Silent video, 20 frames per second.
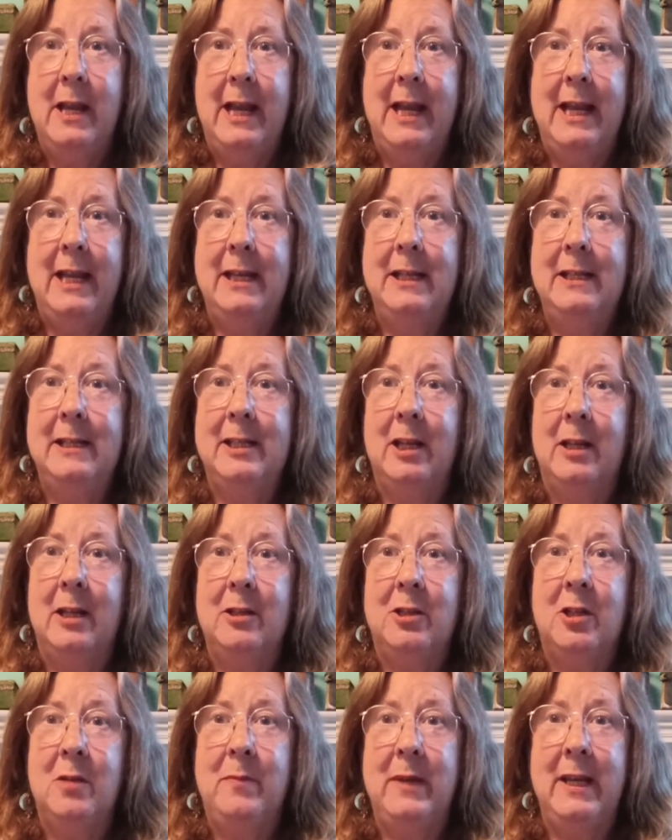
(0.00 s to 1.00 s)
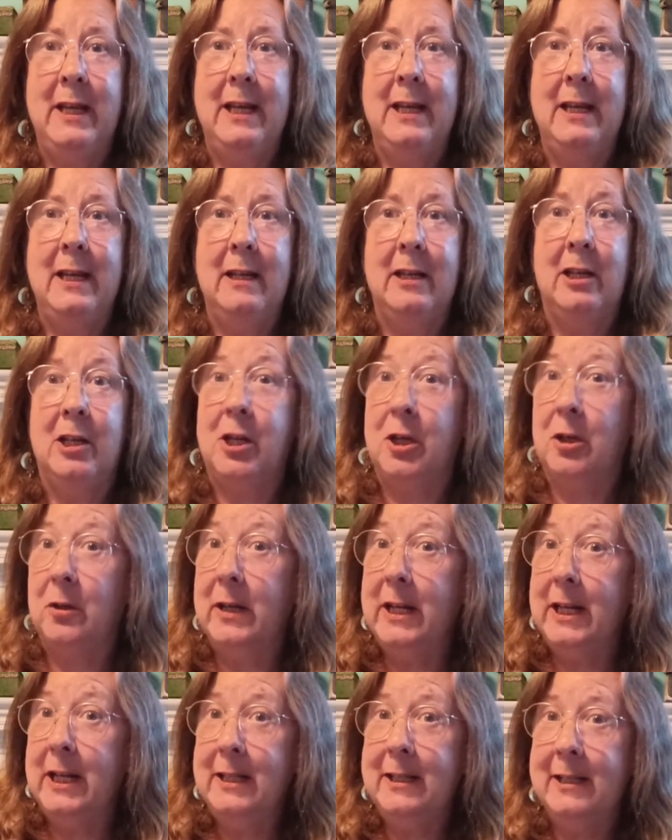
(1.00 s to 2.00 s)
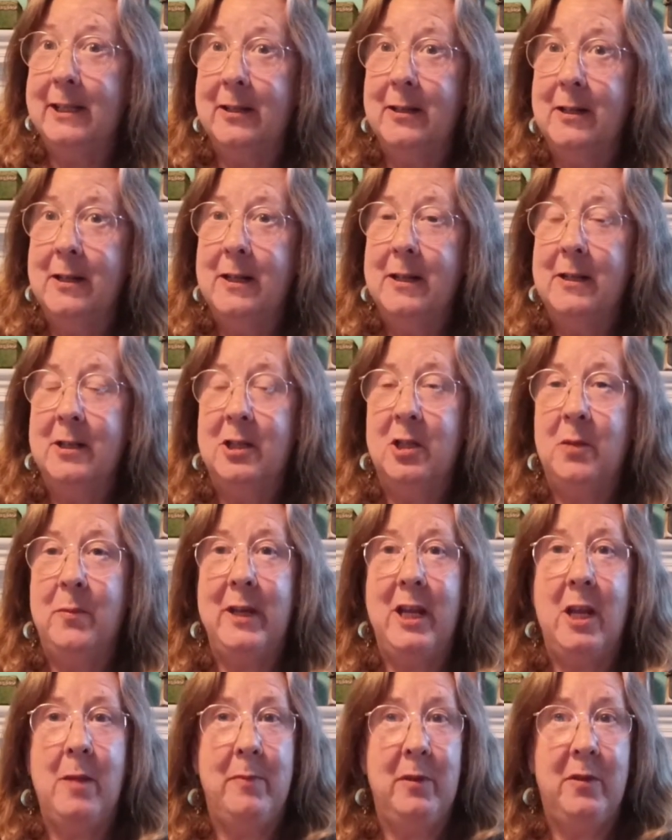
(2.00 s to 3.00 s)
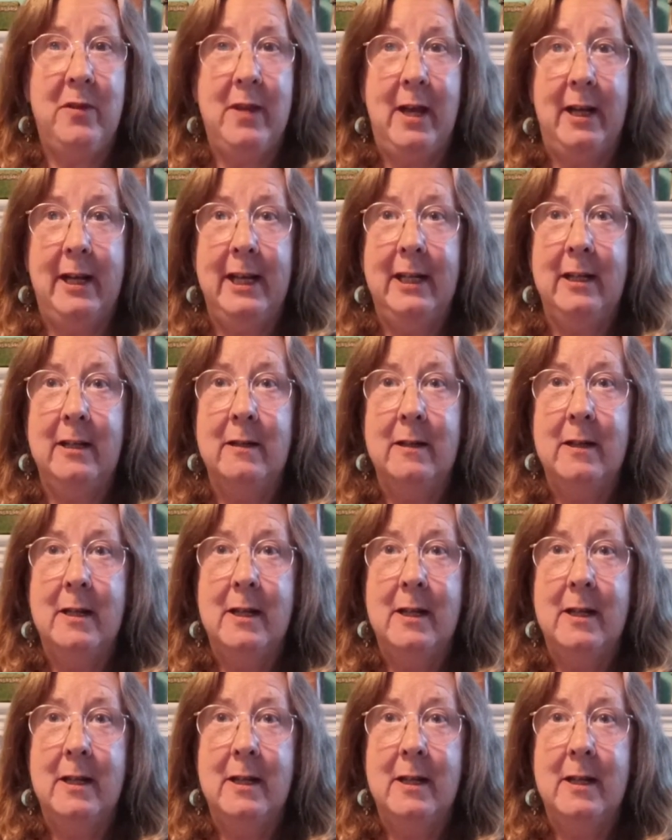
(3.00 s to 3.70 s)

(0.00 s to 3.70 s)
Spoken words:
is to be curious, to be empathetic,